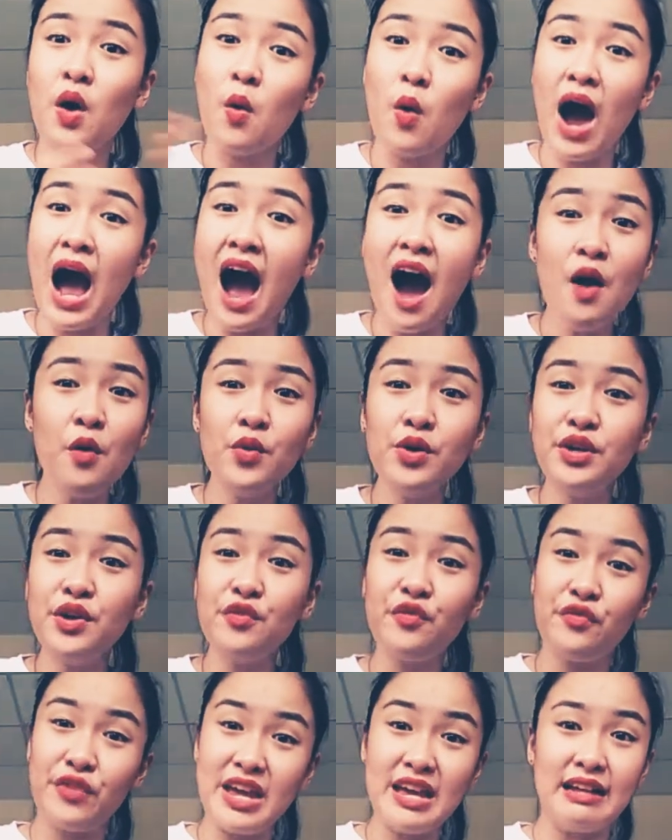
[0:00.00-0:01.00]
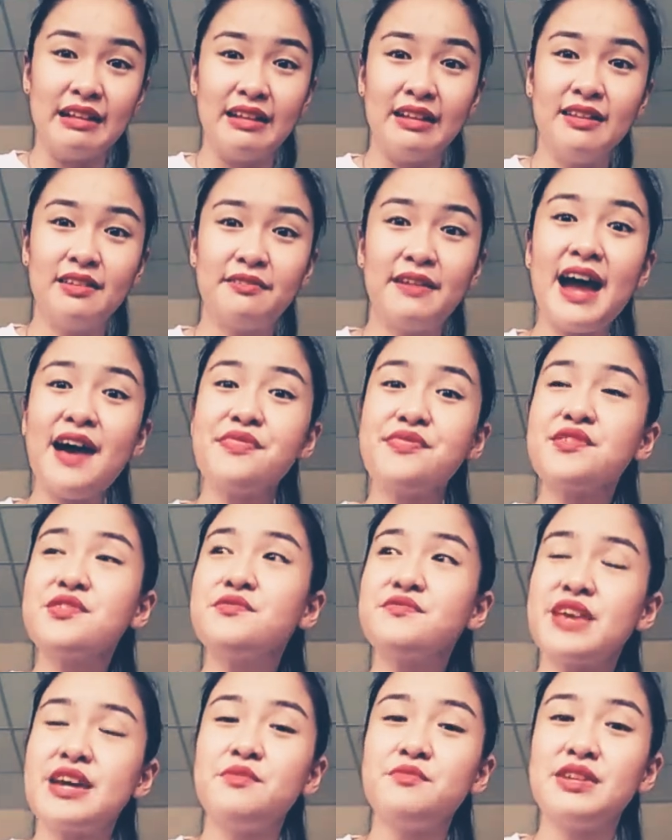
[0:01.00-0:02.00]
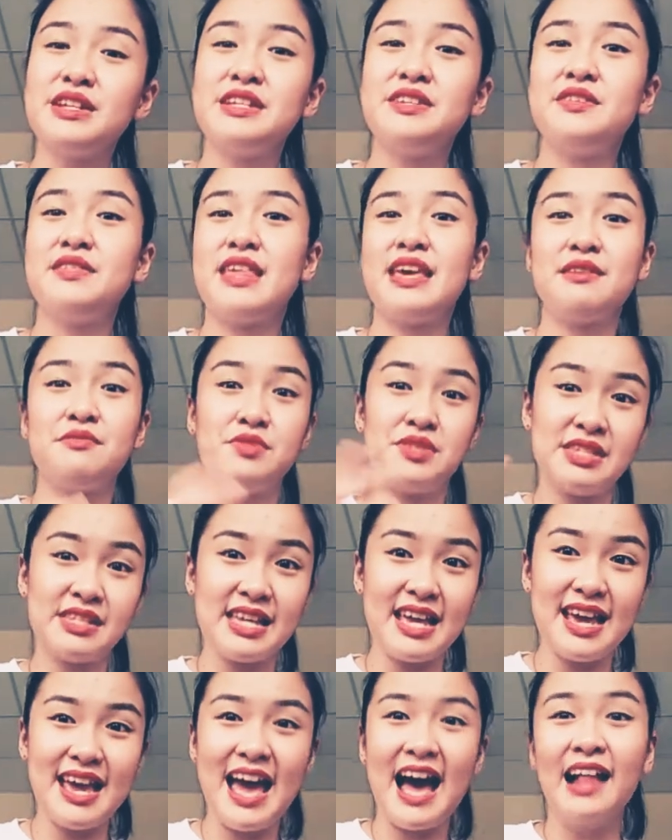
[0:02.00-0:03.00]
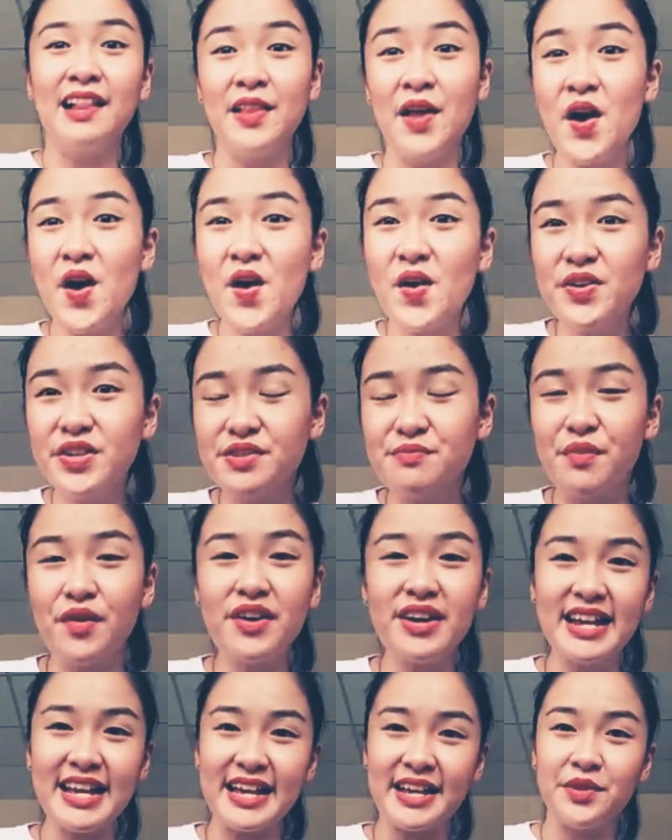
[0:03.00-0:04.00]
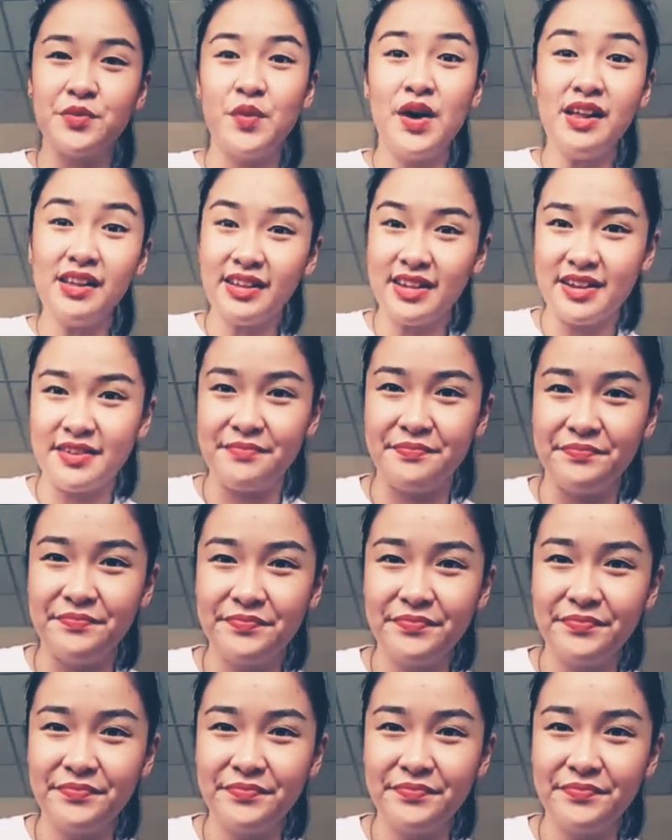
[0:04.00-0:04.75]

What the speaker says: how would you feel? Rather than when they would say, hello, good morning, welcome.